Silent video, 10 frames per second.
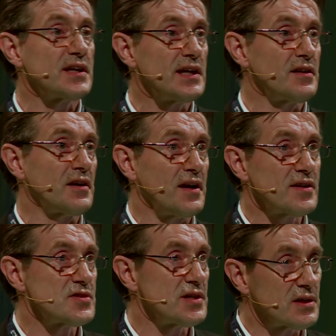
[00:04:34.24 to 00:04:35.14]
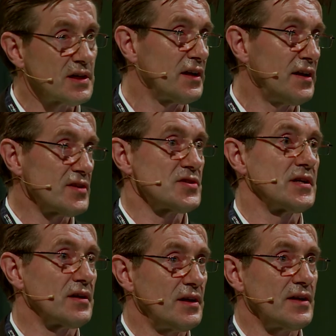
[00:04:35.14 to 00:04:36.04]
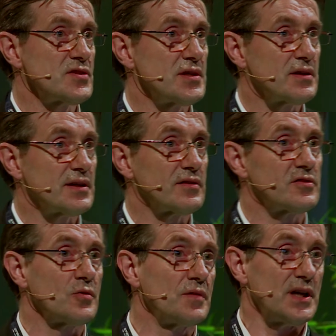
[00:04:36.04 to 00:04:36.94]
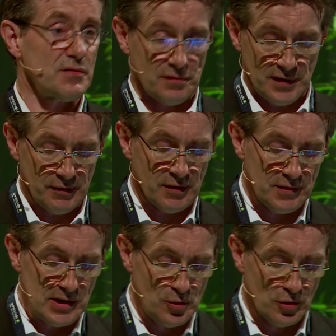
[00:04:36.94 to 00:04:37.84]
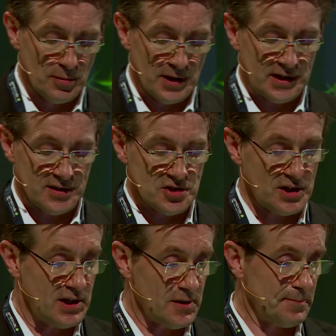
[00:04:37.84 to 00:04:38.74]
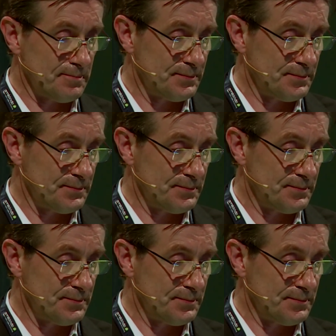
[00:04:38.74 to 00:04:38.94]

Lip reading: again in the next year, and next year, and next year, and so we have very renewable energy here.